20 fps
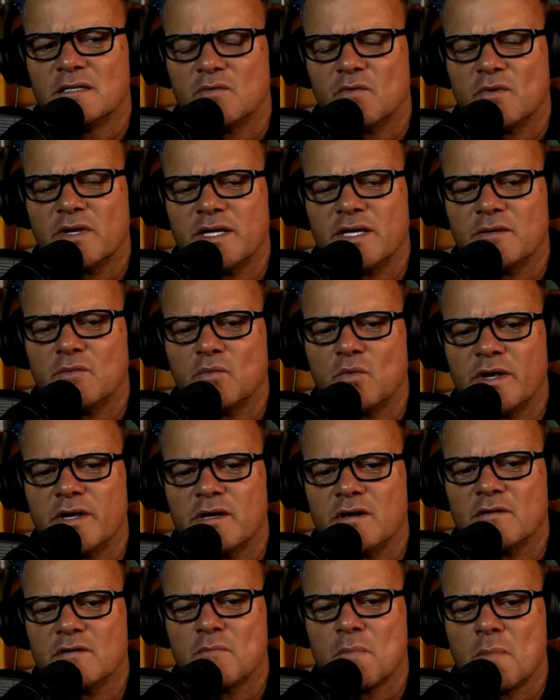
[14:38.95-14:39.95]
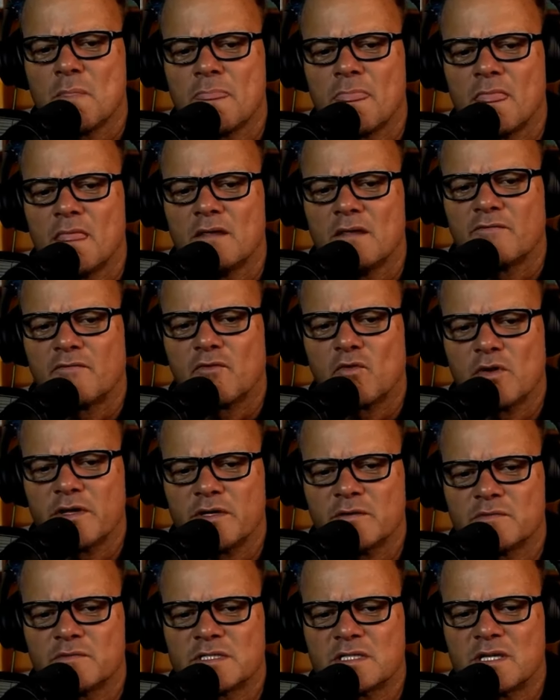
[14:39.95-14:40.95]
right? Where
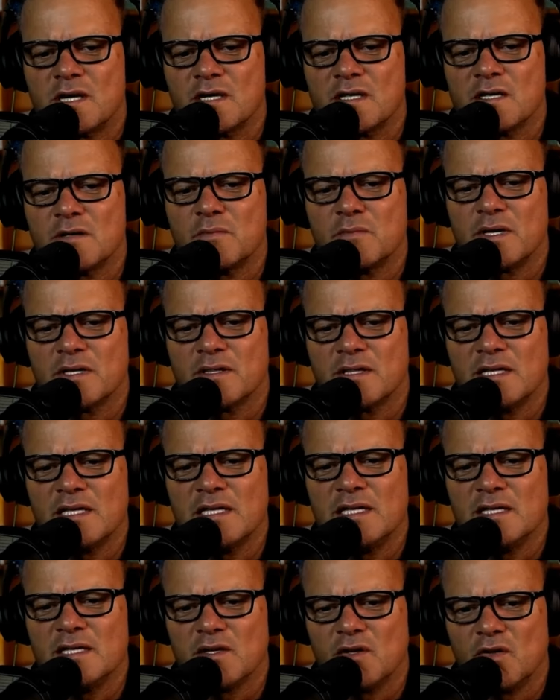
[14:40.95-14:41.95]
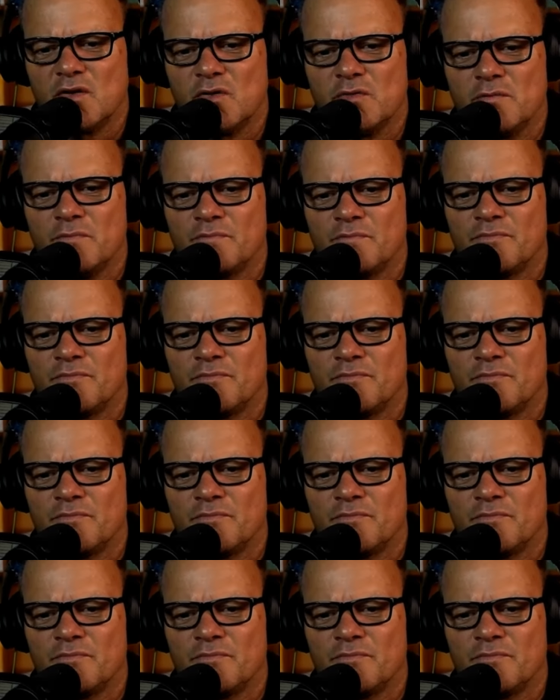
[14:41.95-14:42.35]
Freud was talking about the ego